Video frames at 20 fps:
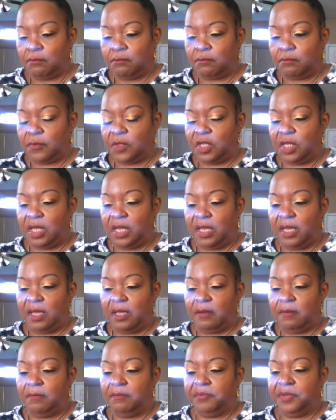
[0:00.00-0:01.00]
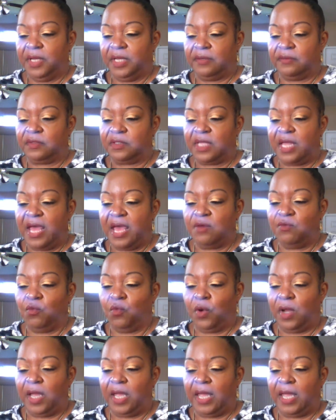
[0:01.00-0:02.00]
Yeah, but that
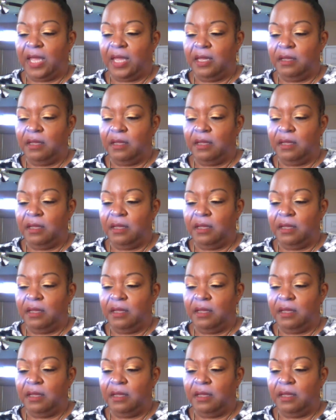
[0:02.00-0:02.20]
way...